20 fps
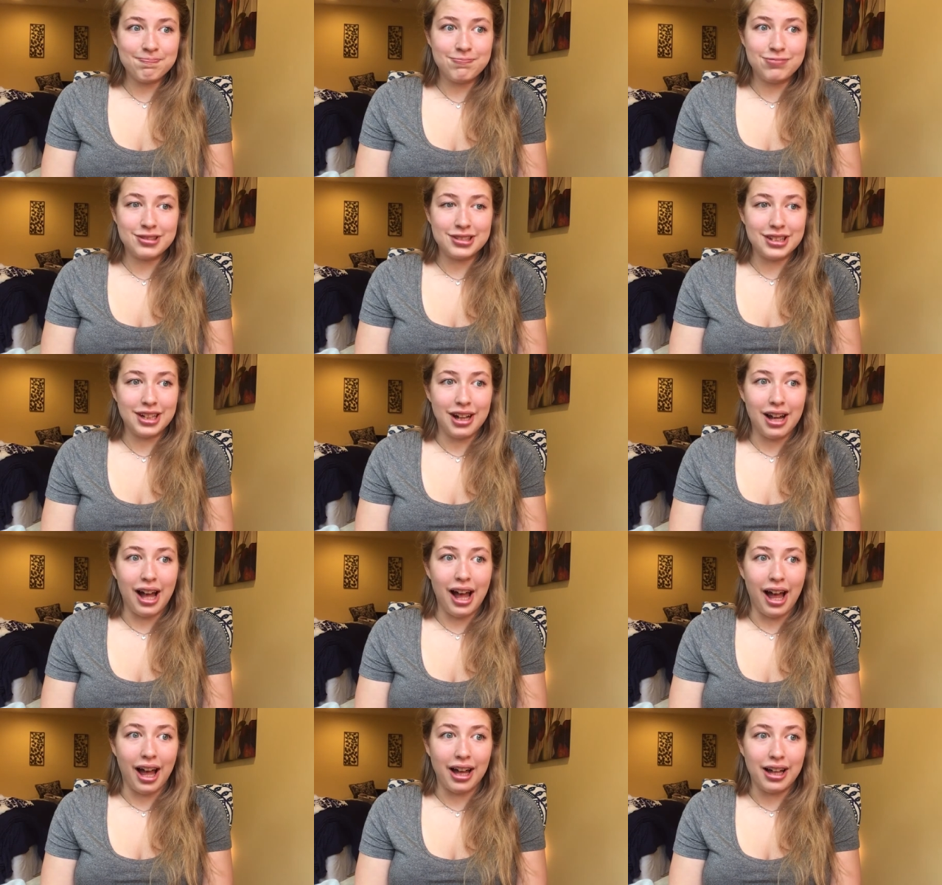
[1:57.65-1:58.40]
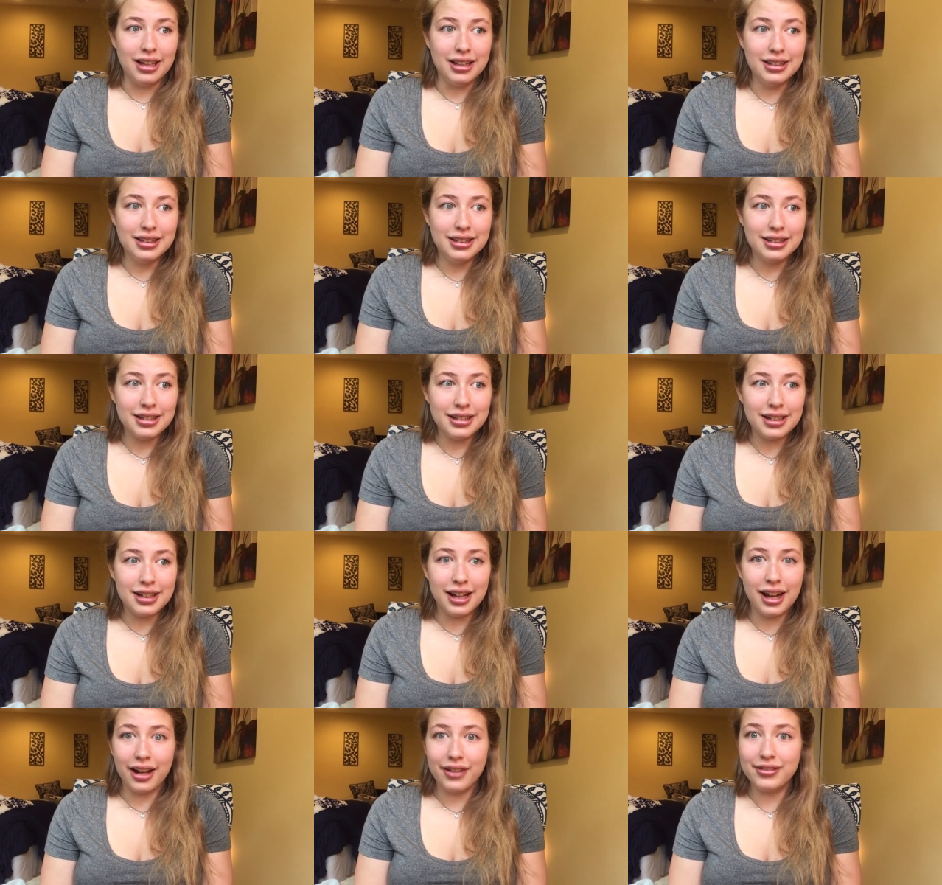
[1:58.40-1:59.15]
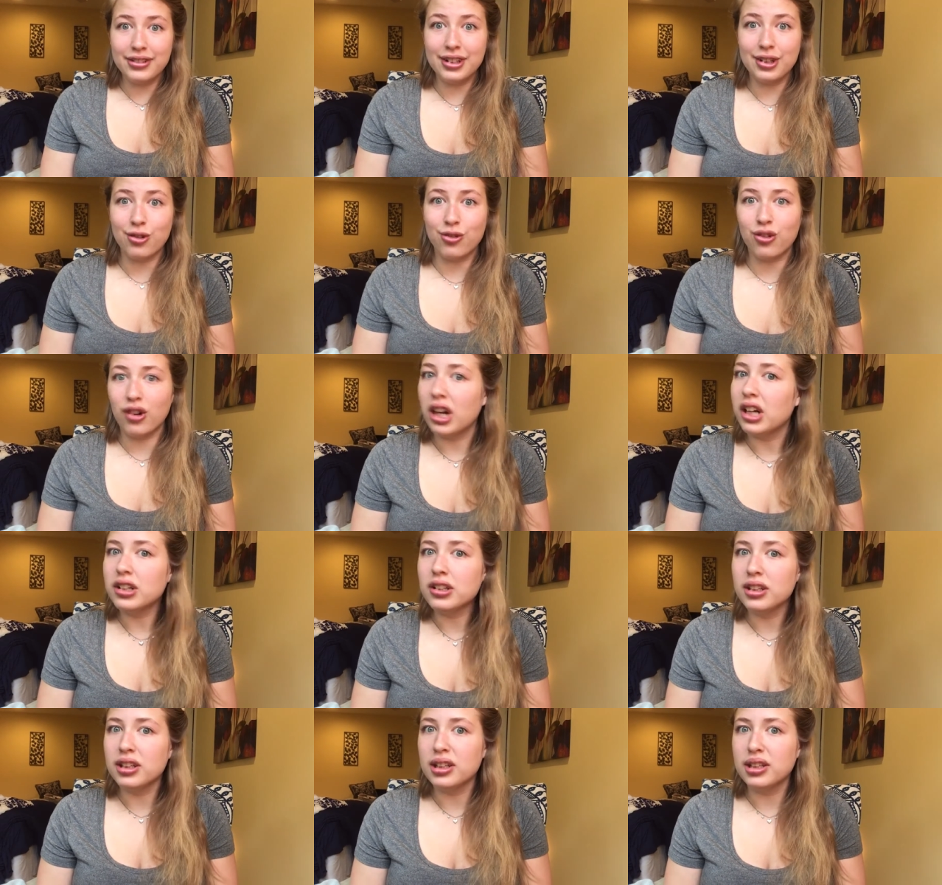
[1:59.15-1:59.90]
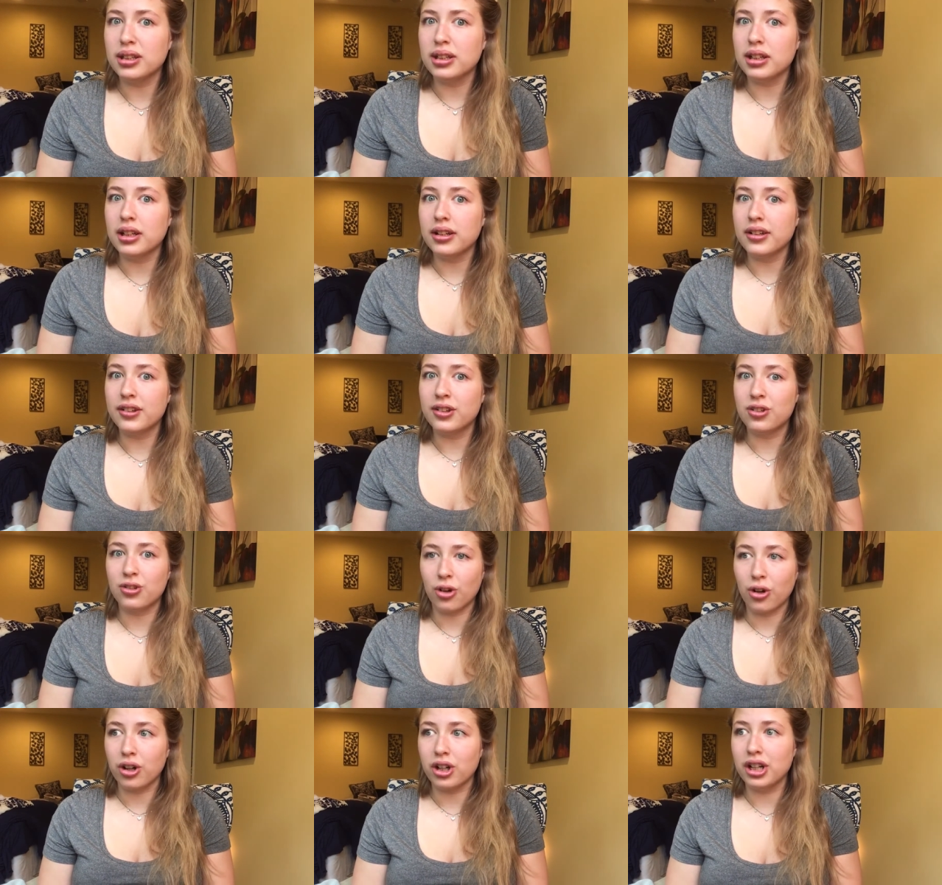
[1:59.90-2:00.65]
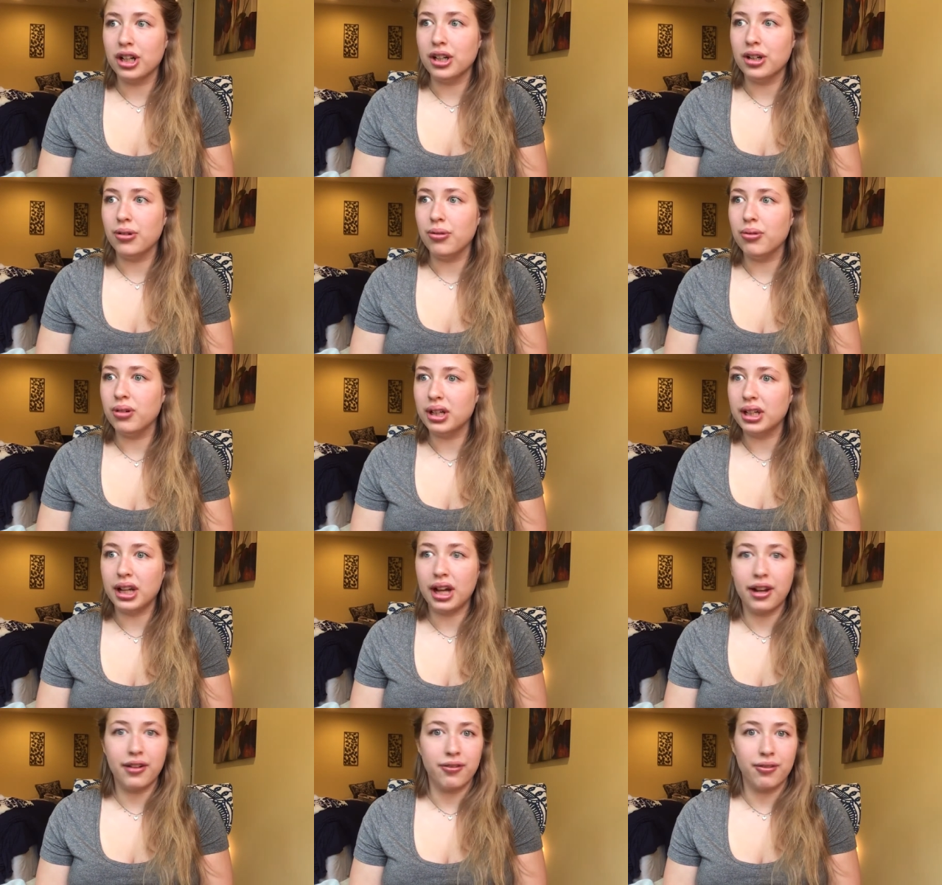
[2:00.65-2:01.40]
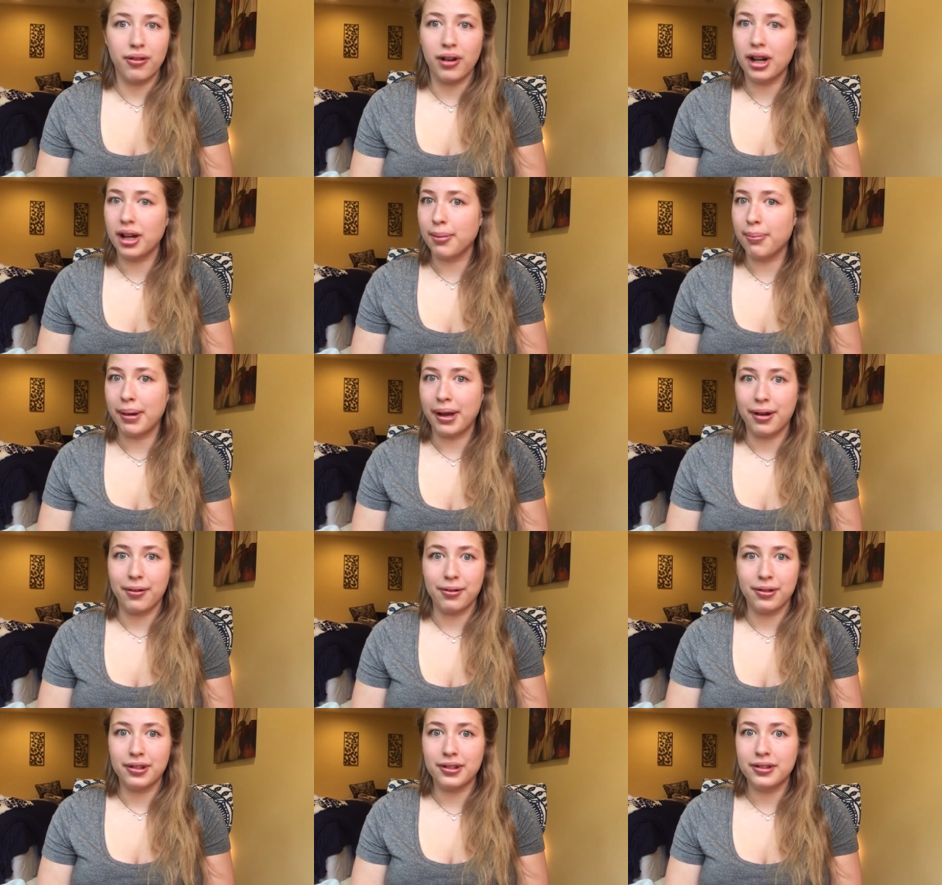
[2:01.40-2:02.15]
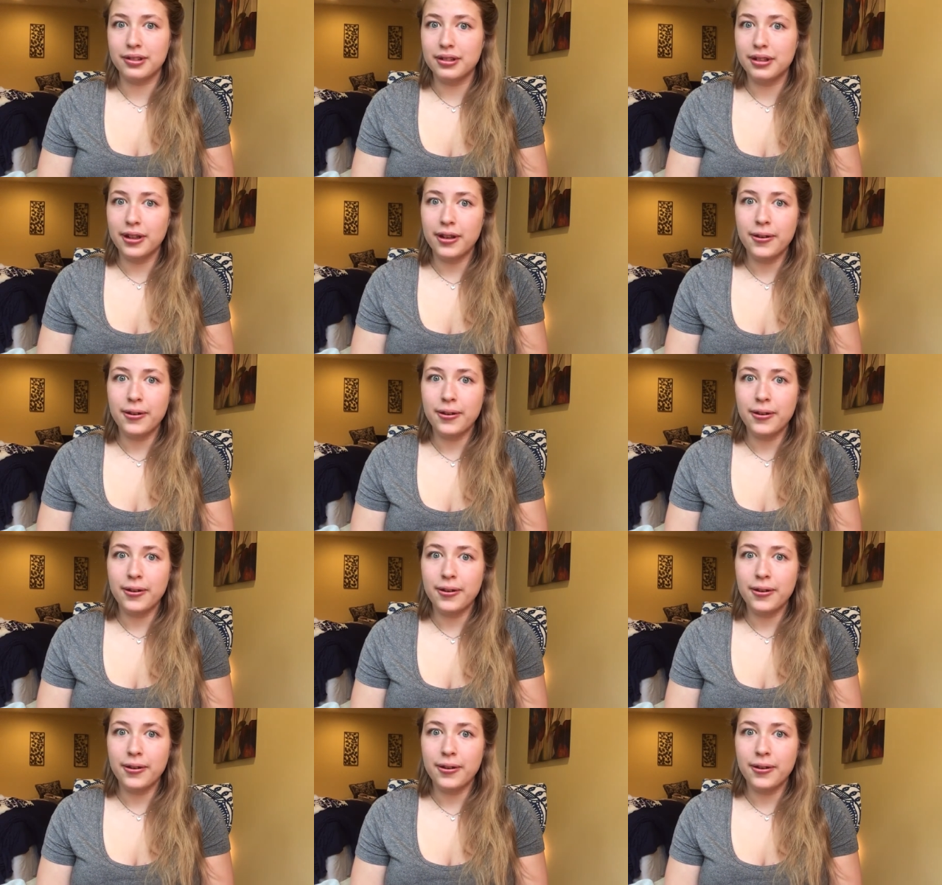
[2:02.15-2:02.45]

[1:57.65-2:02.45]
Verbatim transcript: blah, I was finally starting what I've read about.